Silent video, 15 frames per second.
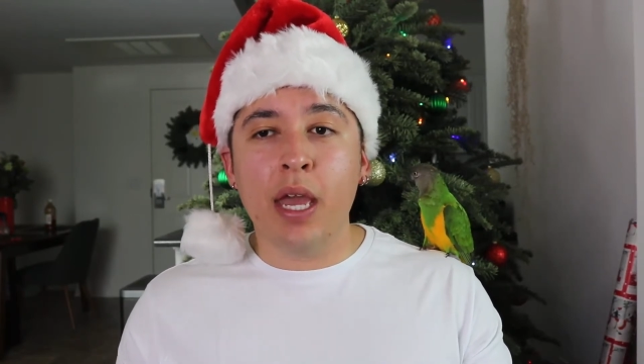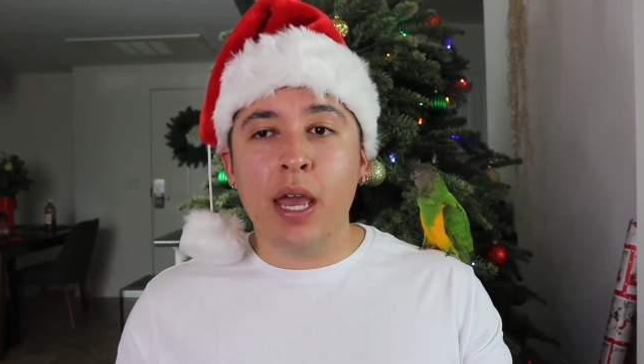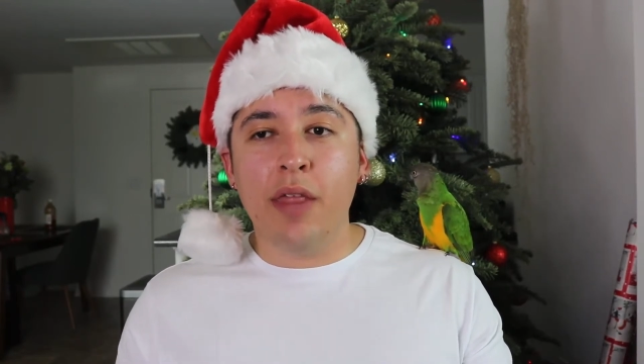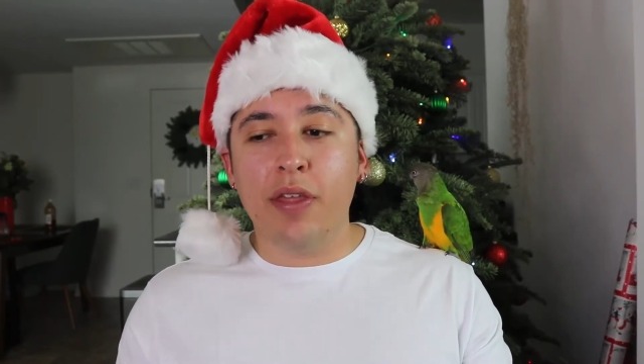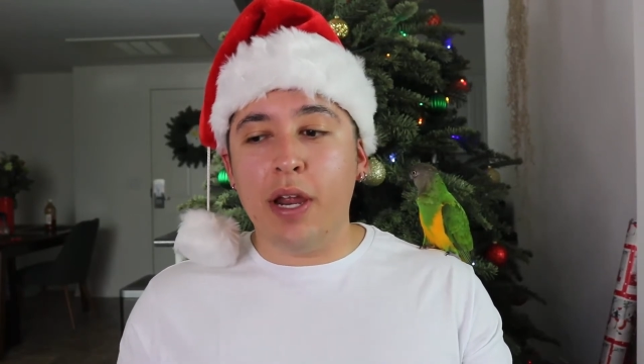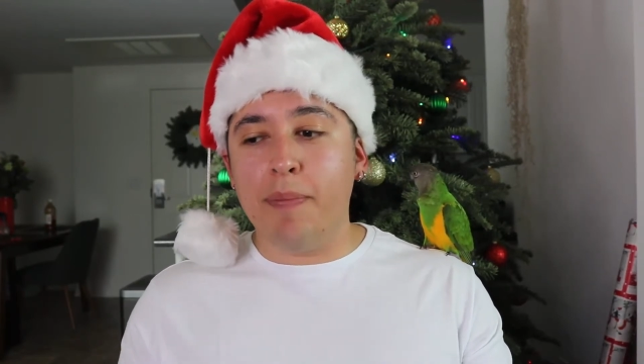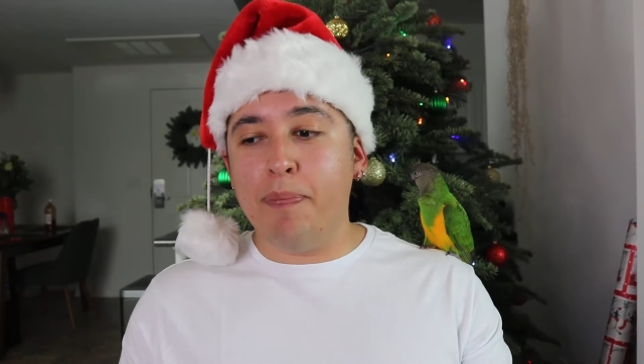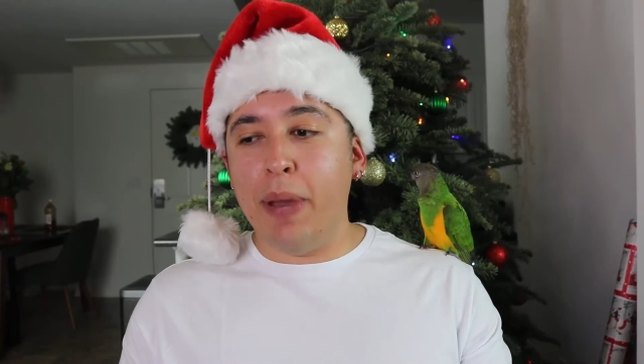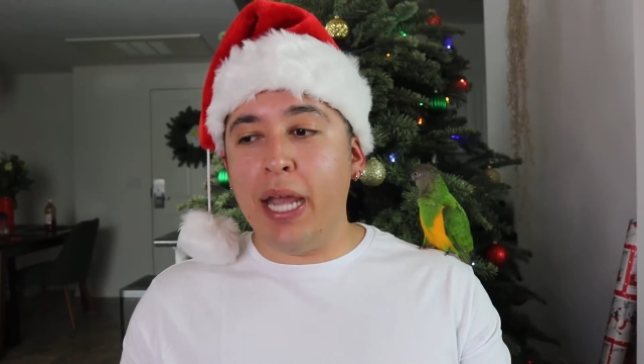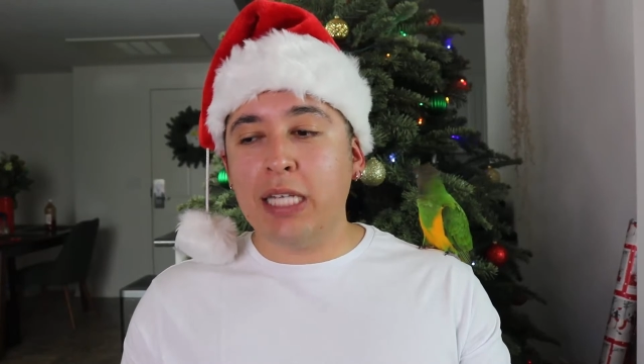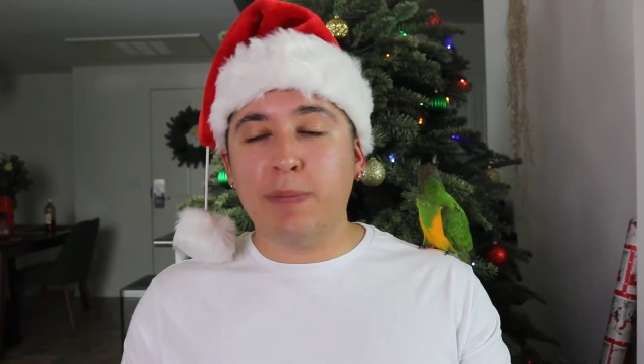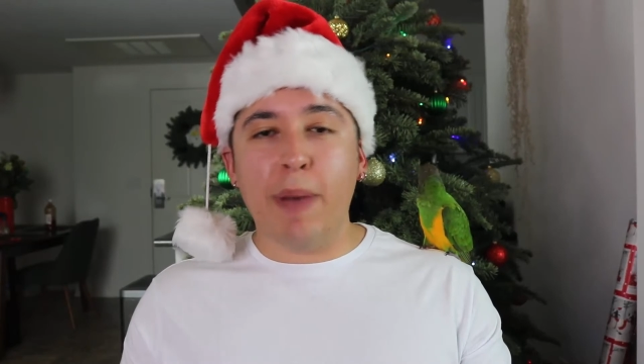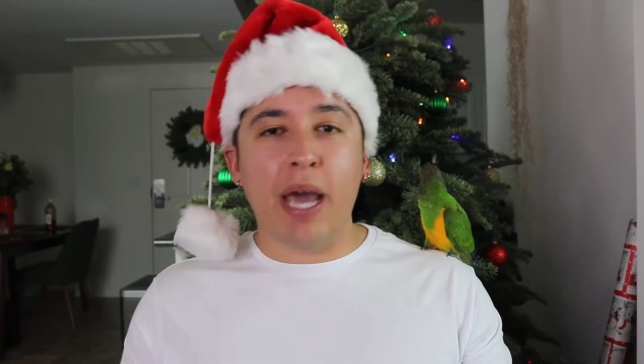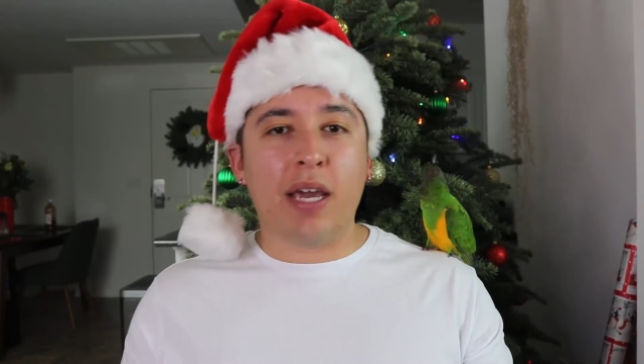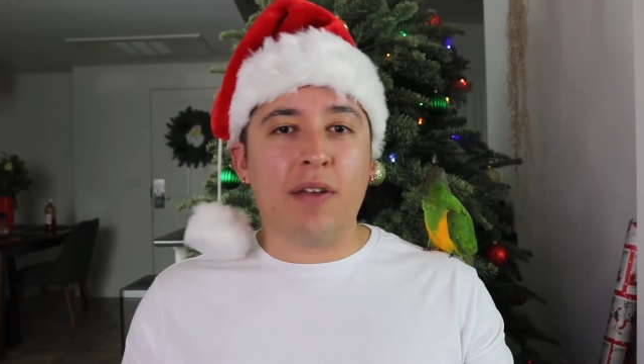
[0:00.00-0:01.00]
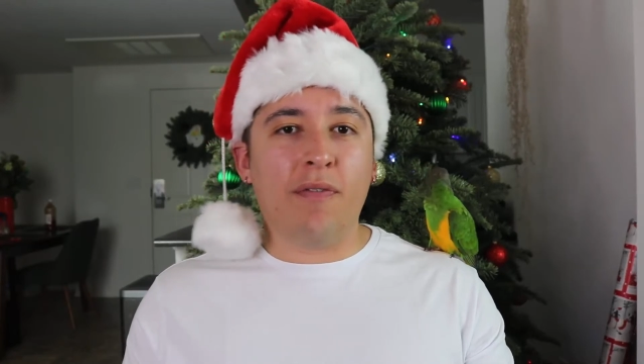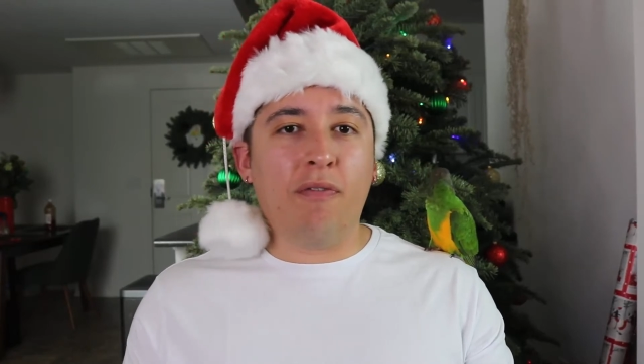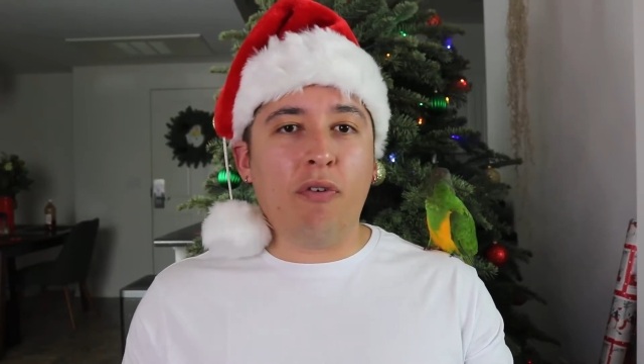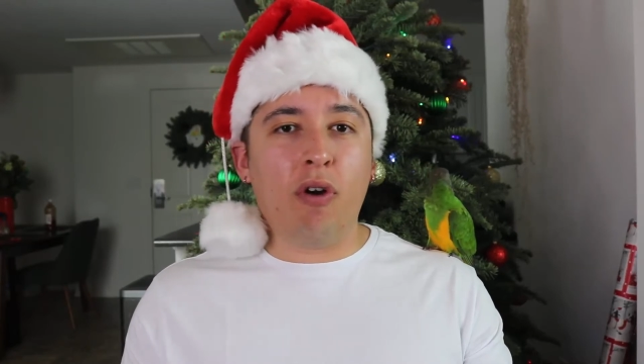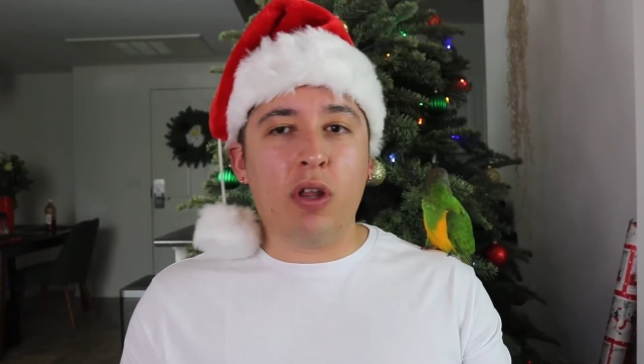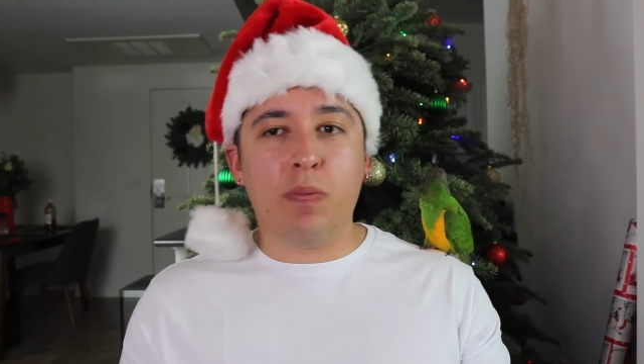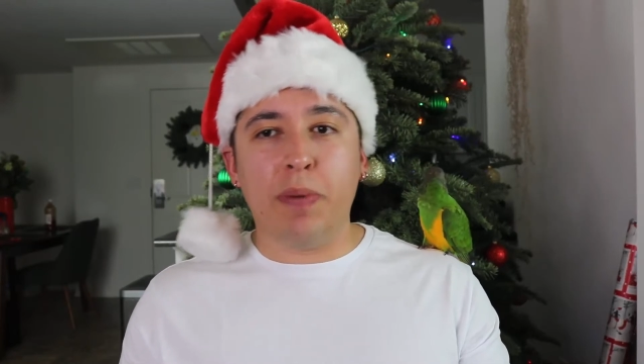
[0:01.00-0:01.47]
They pace back and
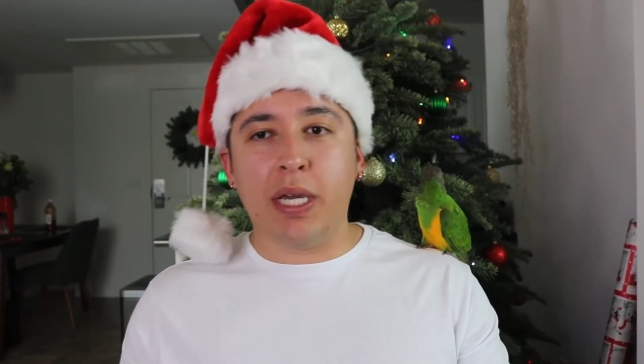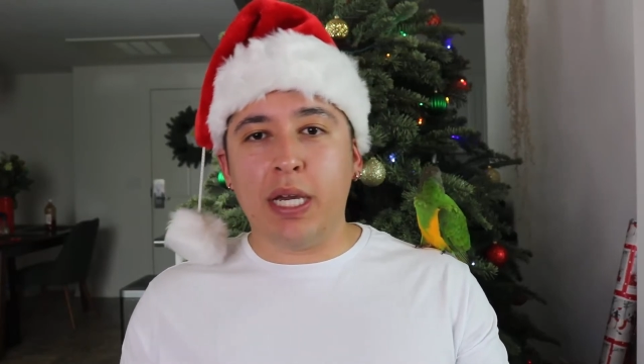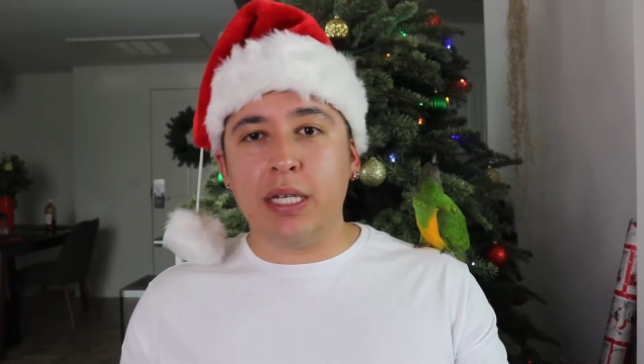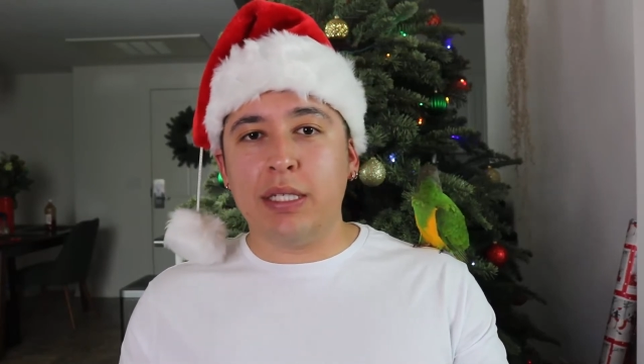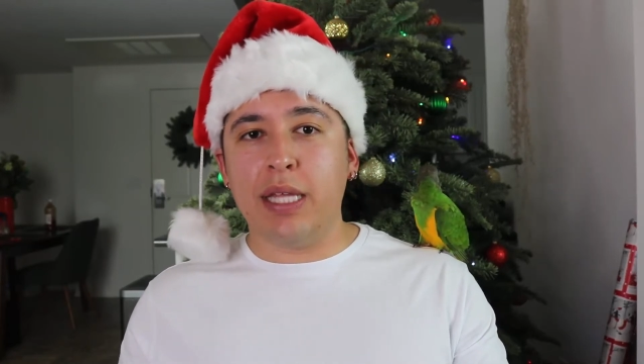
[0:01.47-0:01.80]
forth because